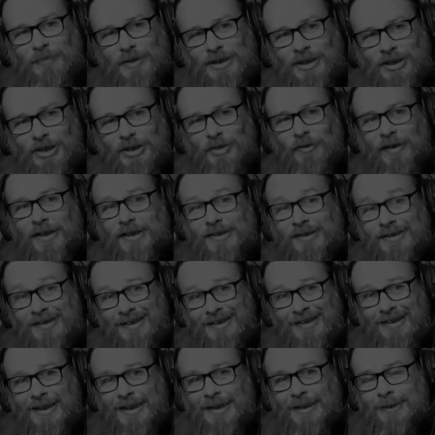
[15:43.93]
to be curated,
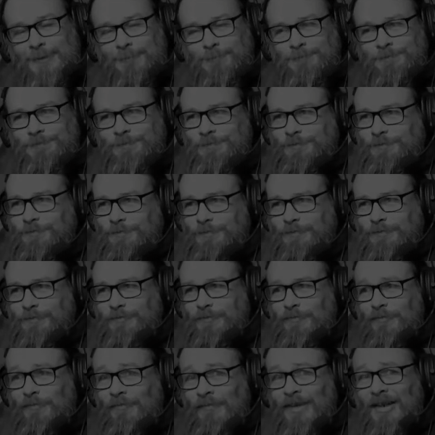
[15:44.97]
I think.
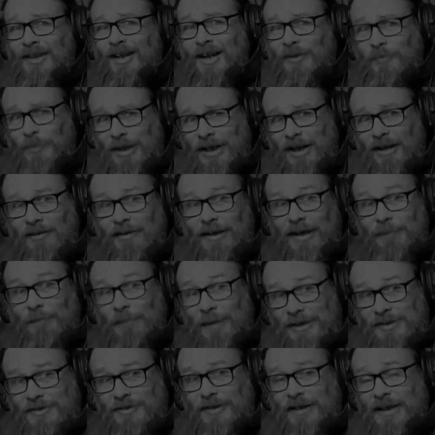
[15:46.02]
And we are getting
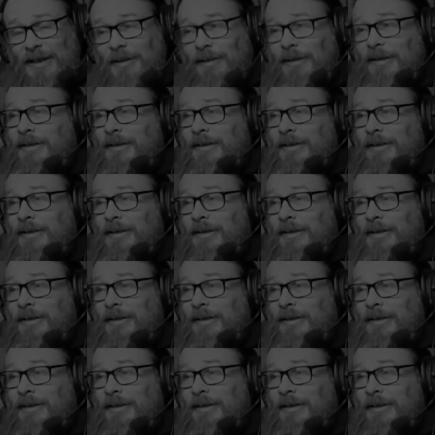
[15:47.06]
better at